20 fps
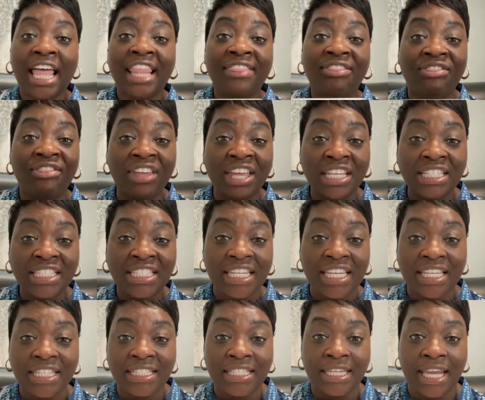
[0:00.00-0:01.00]
This
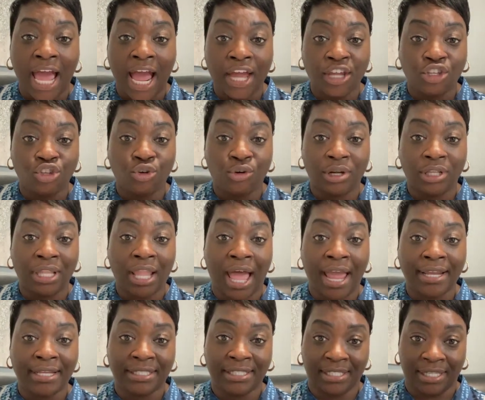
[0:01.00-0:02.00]
is not your
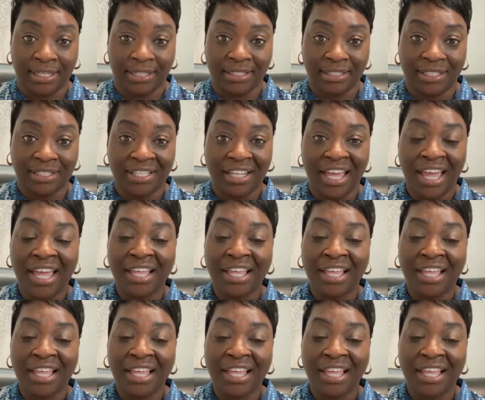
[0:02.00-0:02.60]
license.